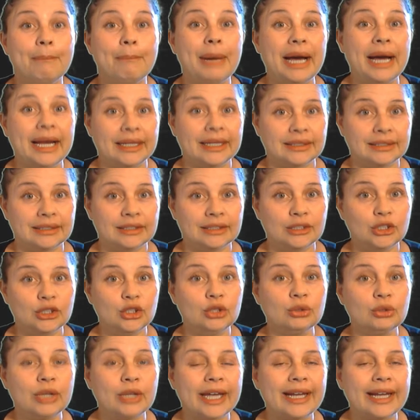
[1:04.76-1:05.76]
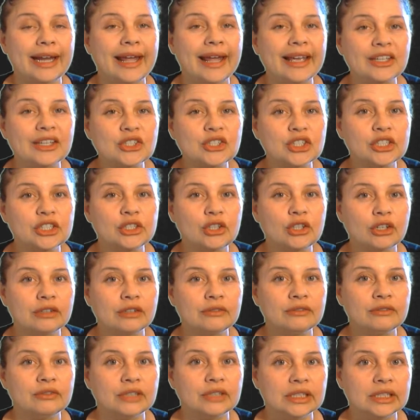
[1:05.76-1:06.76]
but you can actually
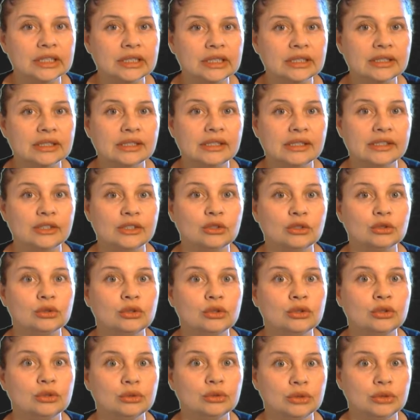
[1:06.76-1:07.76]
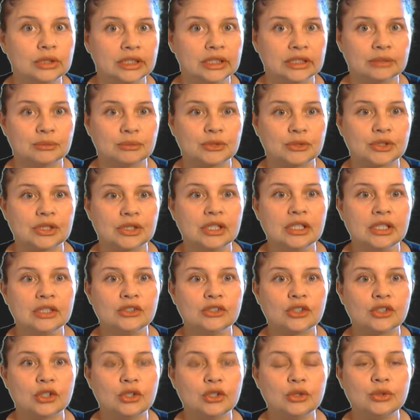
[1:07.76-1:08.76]
convert this into two terms.
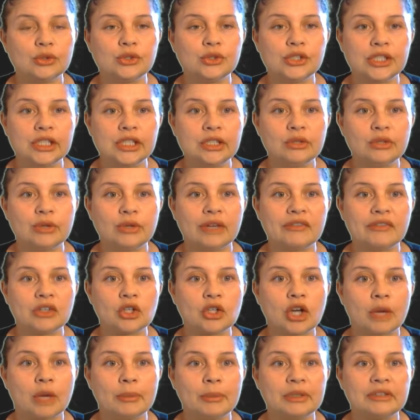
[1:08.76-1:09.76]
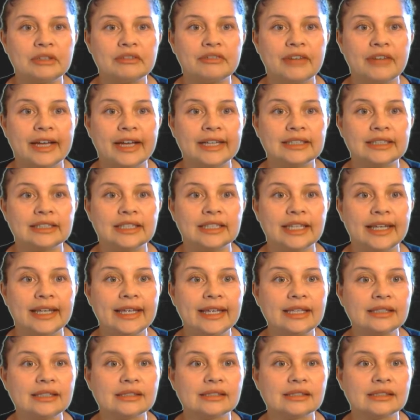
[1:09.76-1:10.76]
So you see you have a common factor
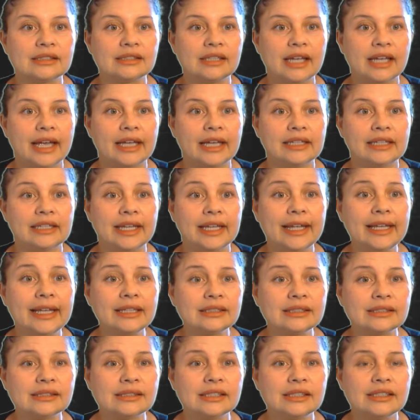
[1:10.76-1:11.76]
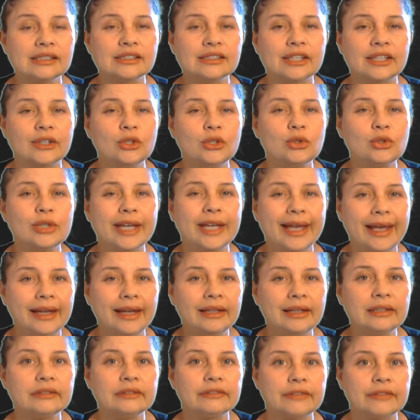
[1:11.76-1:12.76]
x and x, so you
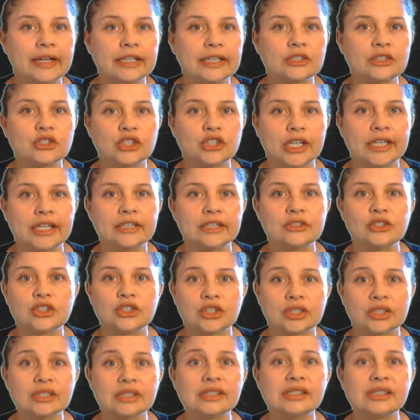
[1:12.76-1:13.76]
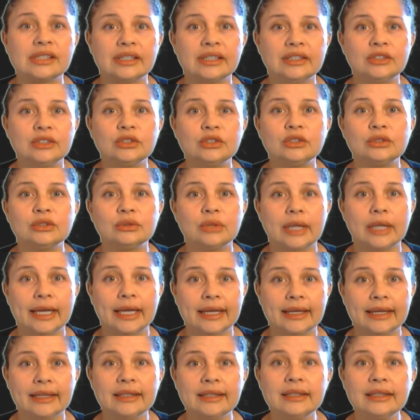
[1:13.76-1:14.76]
can in fact change this into
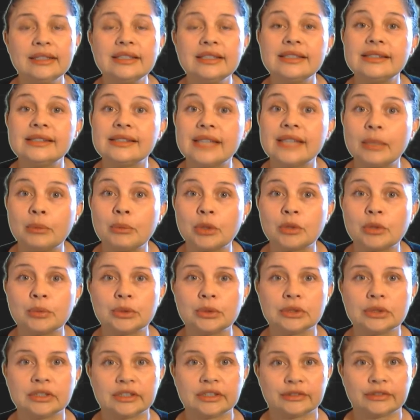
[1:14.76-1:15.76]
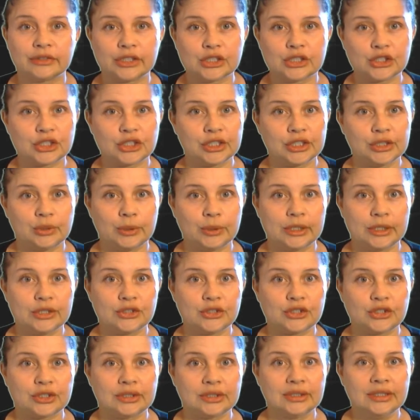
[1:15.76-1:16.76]
a separable differential
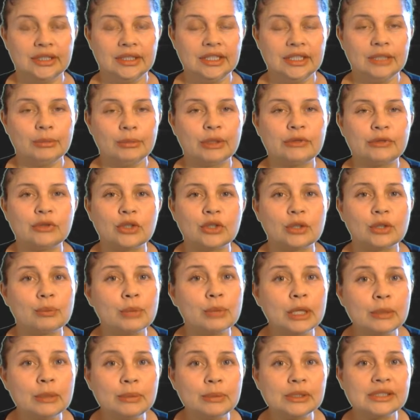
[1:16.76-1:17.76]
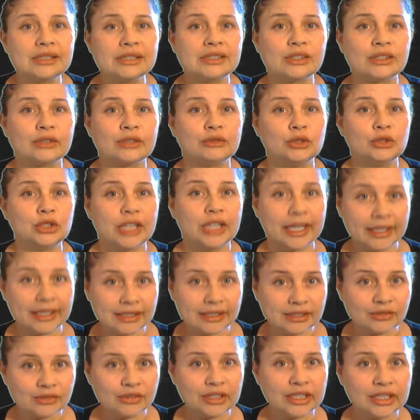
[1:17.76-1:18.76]
equation. But for the purposes of
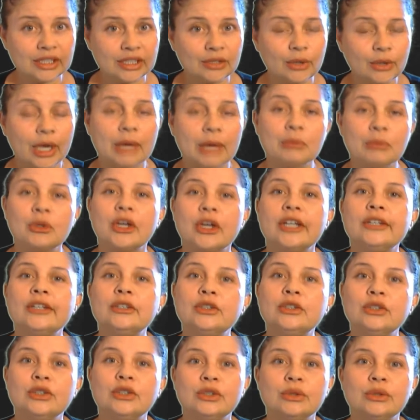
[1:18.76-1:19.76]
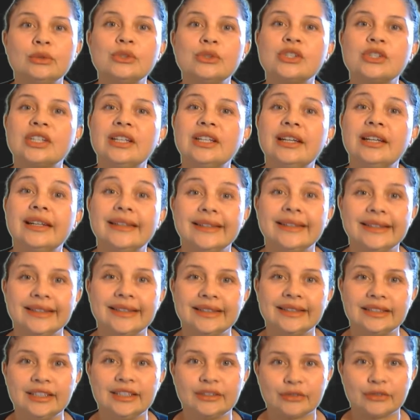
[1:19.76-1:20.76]
today's video, I'm going to use the
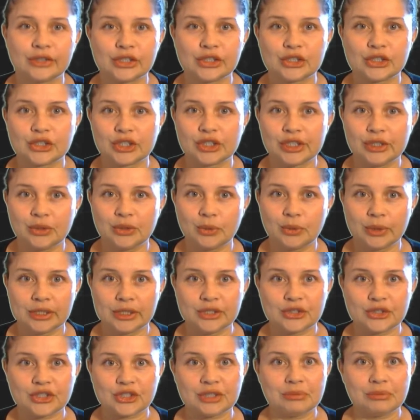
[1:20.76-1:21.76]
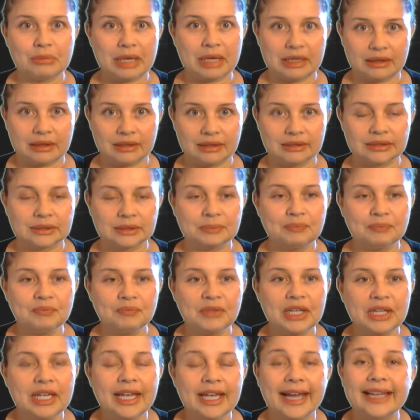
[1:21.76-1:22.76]
linear differential equation method.
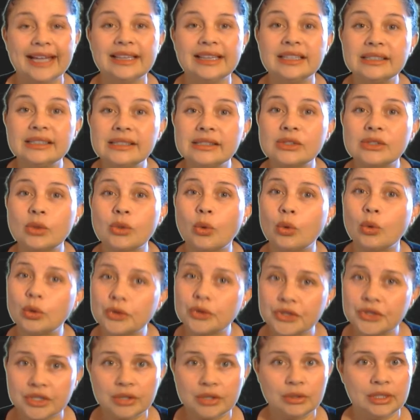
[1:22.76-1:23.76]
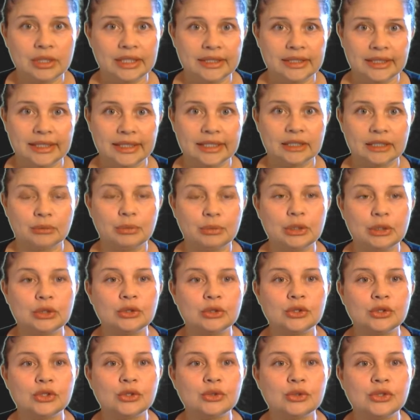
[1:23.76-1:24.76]
And this is also linear
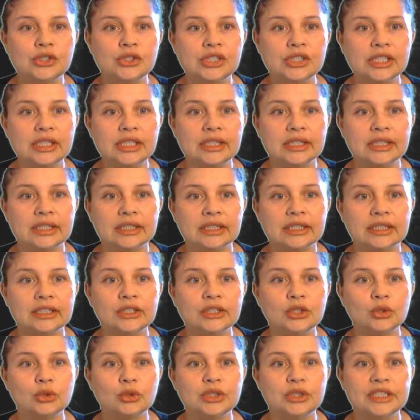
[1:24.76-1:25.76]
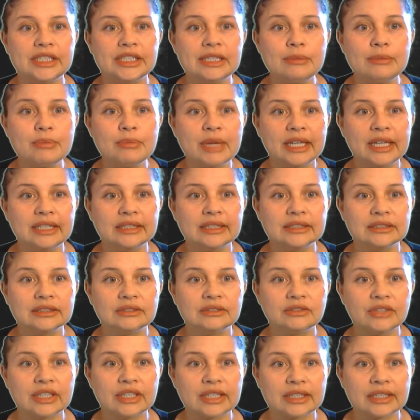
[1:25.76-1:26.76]
because you see here your
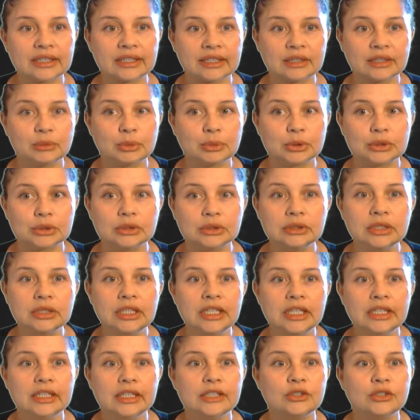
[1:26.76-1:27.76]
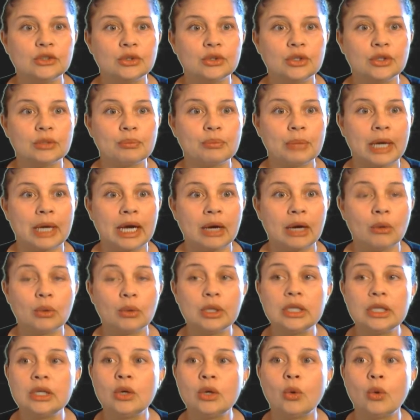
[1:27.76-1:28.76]
dependent variable is to the
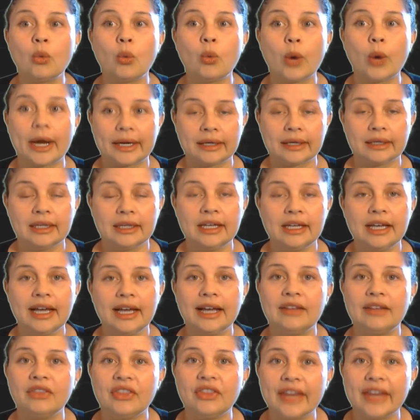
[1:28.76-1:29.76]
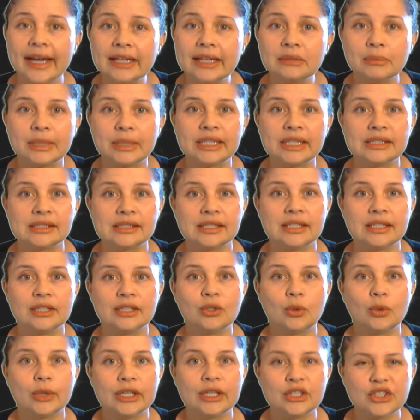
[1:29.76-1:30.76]
power one, and that makes the
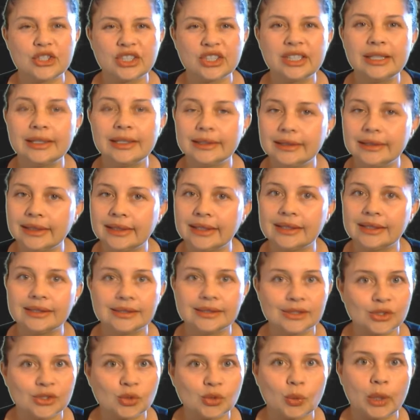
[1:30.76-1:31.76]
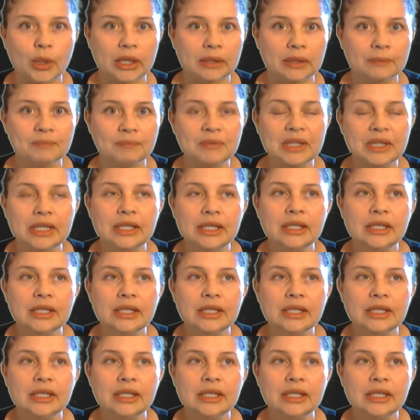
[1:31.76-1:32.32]
equation linear as well.